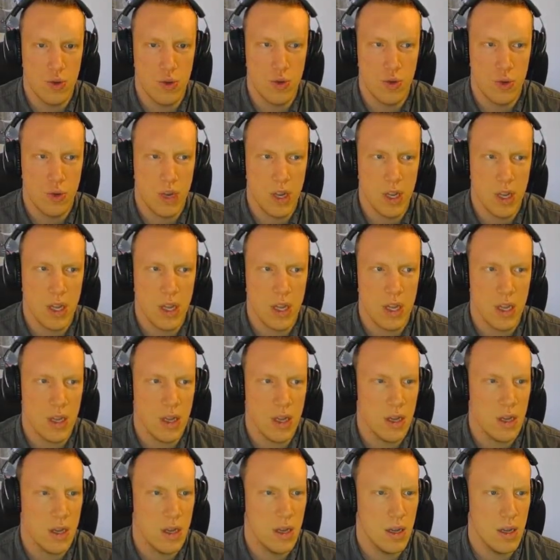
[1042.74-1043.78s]
Tree?
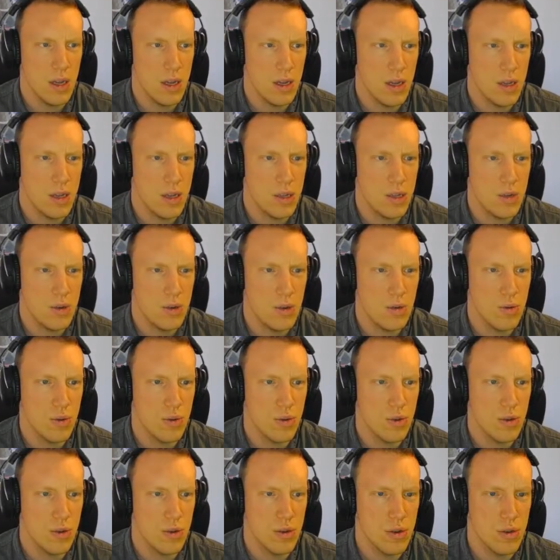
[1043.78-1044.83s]

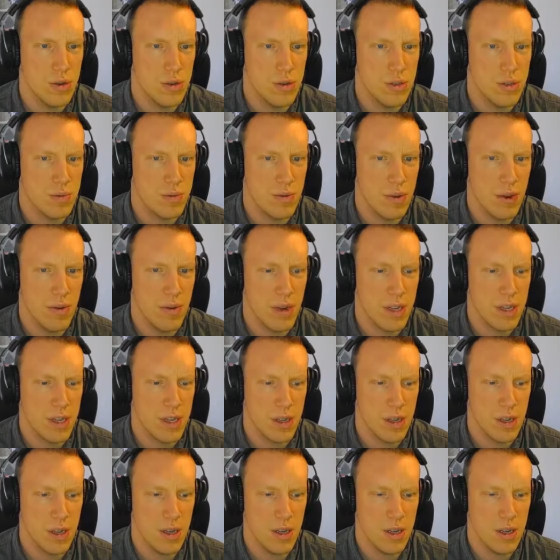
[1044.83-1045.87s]
Sudowoodo,
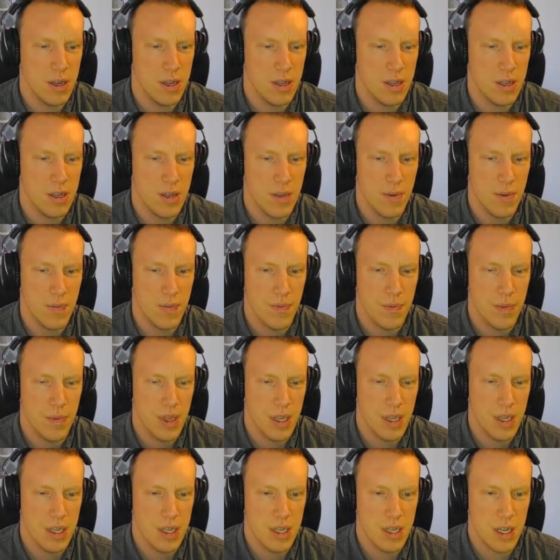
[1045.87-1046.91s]
Maractus.
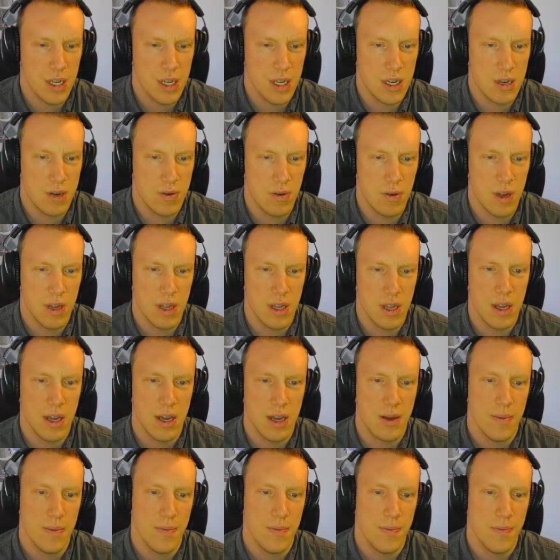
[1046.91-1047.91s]
chase the tree, yeah.